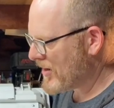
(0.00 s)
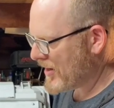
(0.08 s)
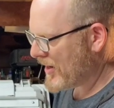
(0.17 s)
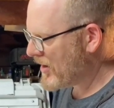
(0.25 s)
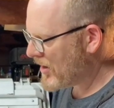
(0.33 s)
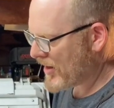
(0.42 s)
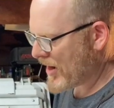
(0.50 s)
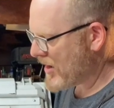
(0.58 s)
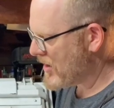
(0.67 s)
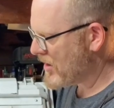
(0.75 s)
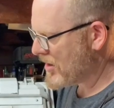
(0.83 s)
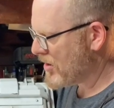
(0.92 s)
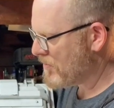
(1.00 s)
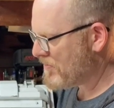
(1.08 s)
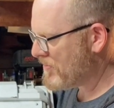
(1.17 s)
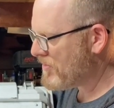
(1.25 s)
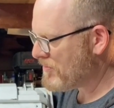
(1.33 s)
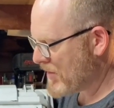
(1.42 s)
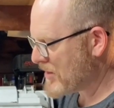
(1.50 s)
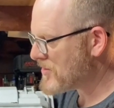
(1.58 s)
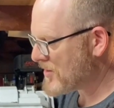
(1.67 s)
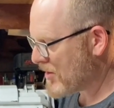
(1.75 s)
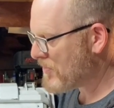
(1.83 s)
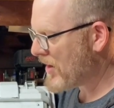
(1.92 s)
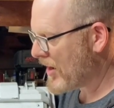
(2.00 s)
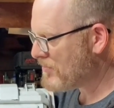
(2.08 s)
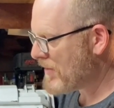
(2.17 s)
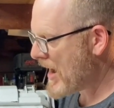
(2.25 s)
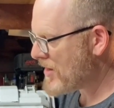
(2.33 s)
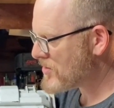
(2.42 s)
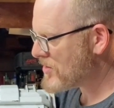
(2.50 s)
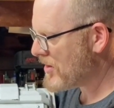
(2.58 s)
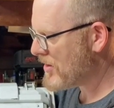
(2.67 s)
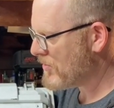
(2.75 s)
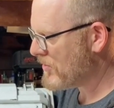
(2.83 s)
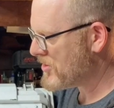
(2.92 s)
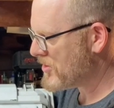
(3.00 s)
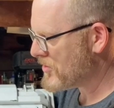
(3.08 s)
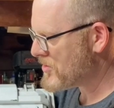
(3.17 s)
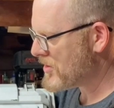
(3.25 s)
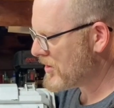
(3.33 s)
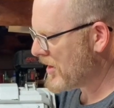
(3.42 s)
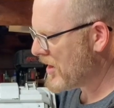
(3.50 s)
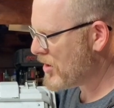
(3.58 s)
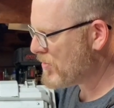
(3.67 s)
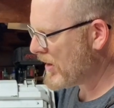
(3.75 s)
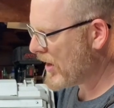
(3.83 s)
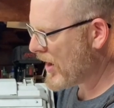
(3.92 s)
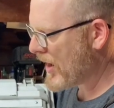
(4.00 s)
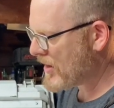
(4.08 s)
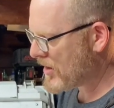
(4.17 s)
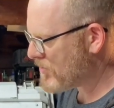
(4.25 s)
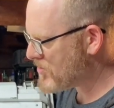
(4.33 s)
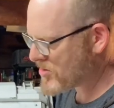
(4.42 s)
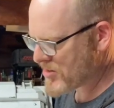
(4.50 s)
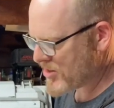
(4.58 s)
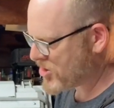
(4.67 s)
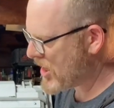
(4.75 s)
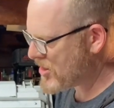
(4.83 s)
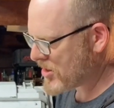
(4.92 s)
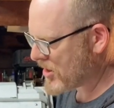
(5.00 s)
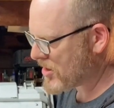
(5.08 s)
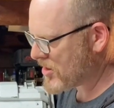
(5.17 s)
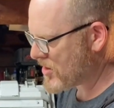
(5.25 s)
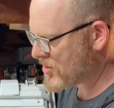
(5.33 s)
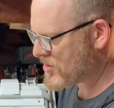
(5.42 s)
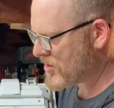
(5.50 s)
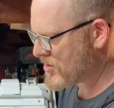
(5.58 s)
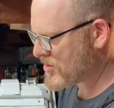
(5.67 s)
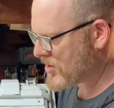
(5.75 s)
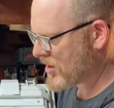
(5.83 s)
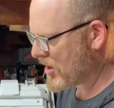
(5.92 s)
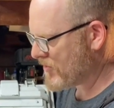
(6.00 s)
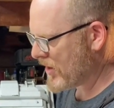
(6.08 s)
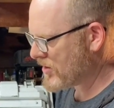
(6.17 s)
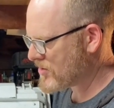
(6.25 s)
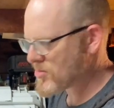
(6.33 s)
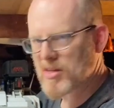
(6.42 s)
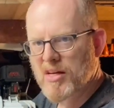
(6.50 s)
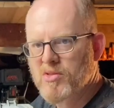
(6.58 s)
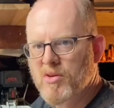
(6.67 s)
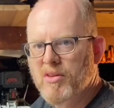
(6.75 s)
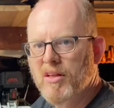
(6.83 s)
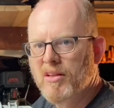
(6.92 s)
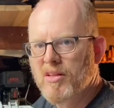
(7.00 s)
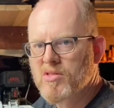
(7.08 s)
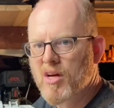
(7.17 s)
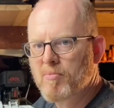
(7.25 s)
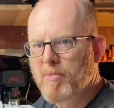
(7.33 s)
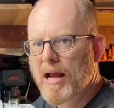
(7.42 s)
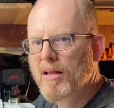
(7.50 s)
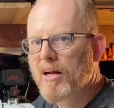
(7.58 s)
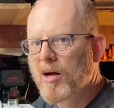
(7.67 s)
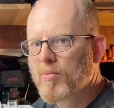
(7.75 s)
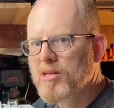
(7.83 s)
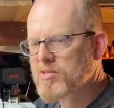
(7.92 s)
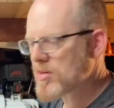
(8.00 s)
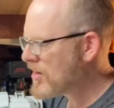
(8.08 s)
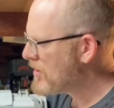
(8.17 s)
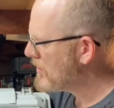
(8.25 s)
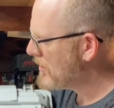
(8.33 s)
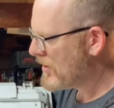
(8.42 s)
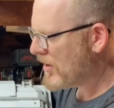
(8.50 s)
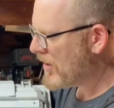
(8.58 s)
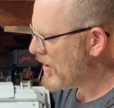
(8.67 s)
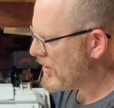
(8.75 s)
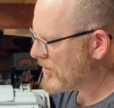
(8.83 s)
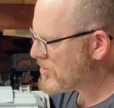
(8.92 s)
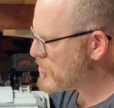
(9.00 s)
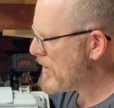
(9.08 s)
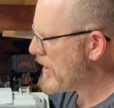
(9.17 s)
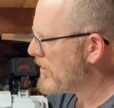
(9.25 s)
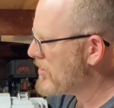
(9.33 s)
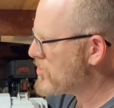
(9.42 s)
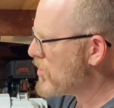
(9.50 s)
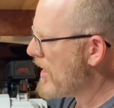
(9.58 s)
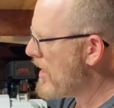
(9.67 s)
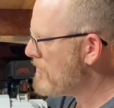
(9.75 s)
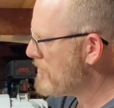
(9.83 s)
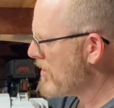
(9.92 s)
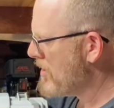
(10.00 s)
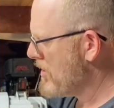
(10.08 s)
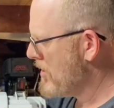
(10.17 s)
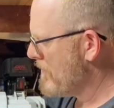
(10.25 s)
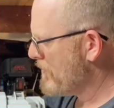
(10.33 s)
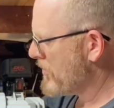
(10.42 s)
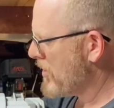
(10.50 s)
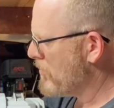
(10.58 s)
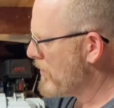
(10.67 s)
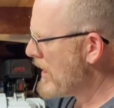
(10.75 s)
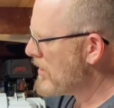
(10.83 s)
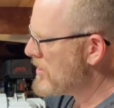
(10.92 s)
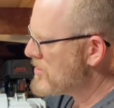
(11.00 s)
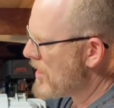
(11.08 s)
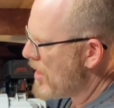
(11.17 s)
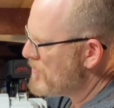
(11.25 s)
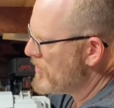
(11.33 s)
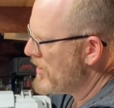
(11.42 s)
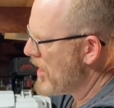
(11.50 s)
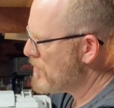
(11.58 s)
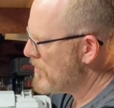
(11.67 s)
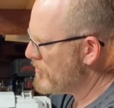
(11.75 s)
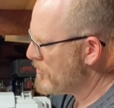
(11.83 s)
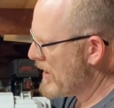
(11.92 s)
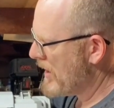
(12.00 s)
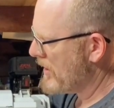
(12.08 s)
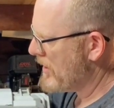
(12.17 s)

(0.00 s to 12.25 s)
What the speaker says: here, and I ended up messing up that mask, which you'll see later, but I ended up changing it to just this kind of onion slicer thing that's on pilot helmets. It looks better. So I have right on the top the name of my